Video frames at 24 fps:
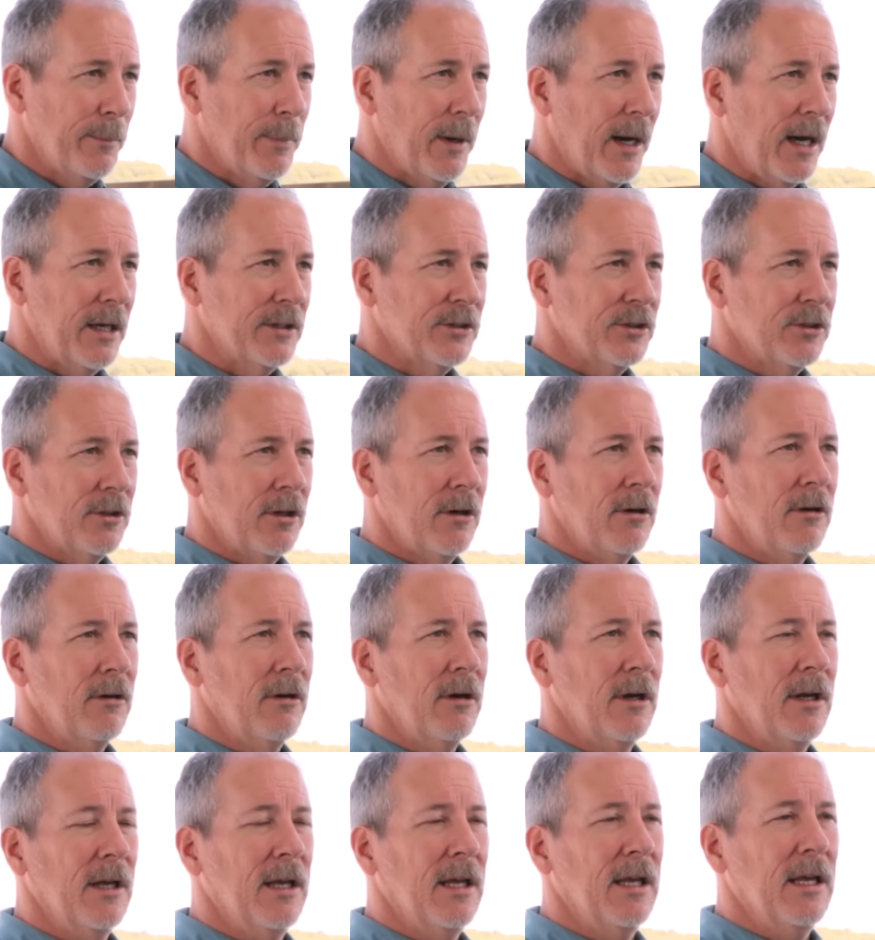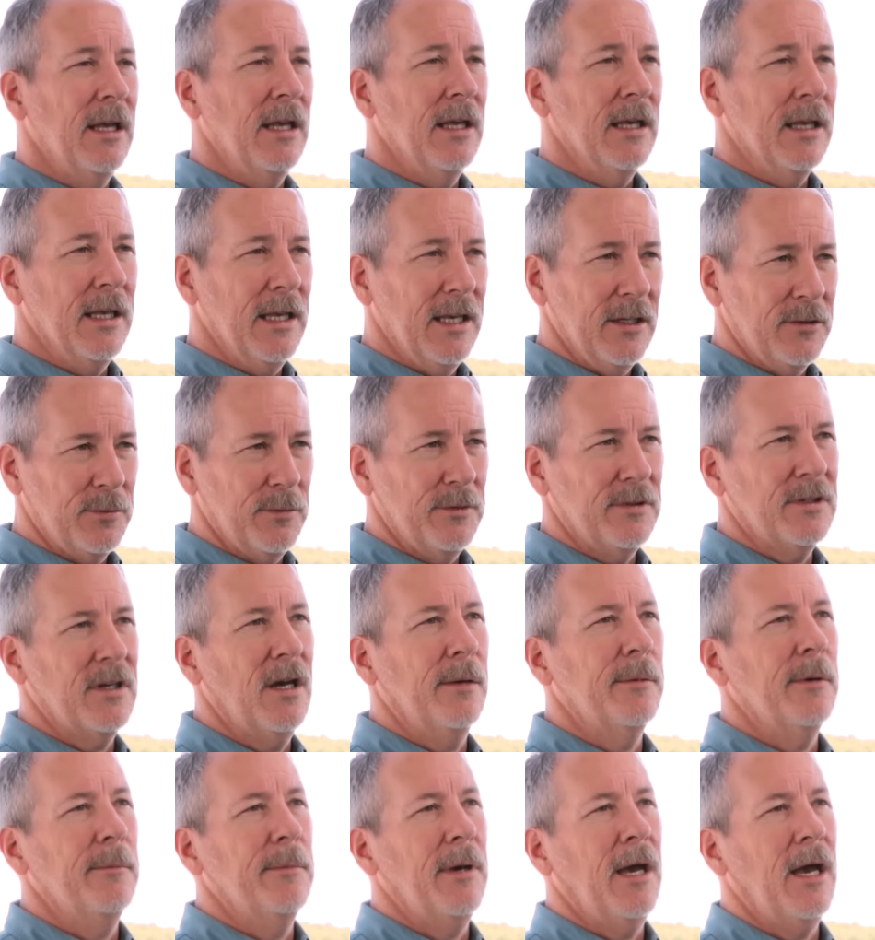posture, guess what's
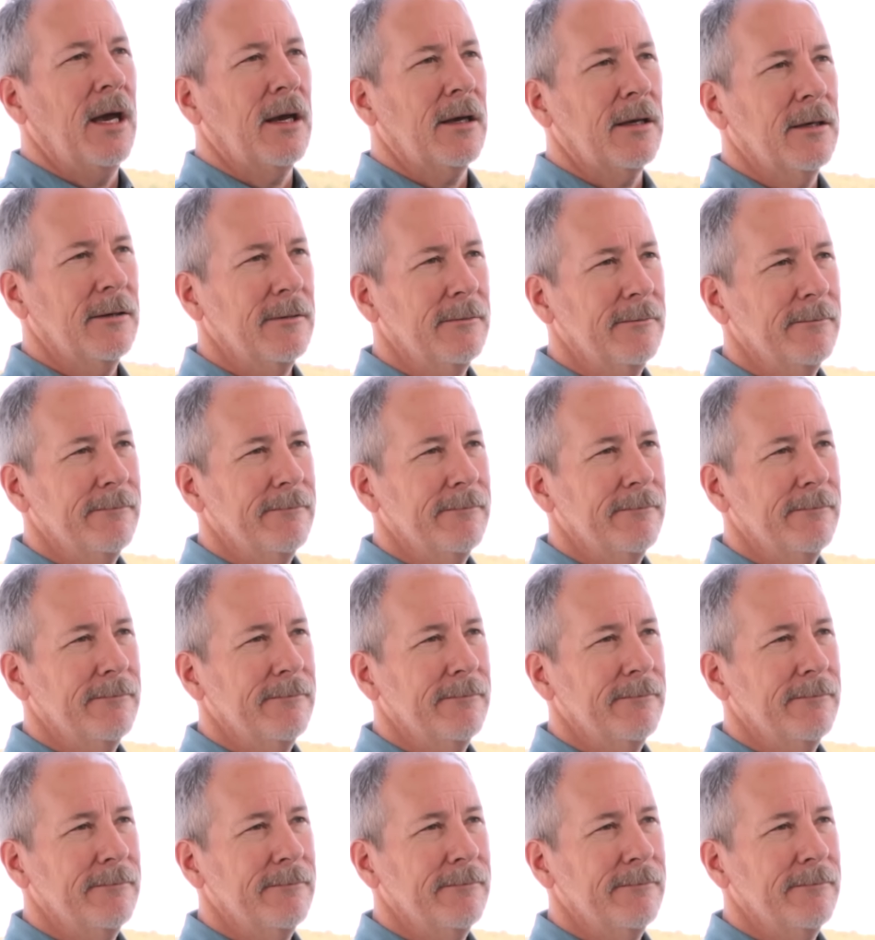coming back?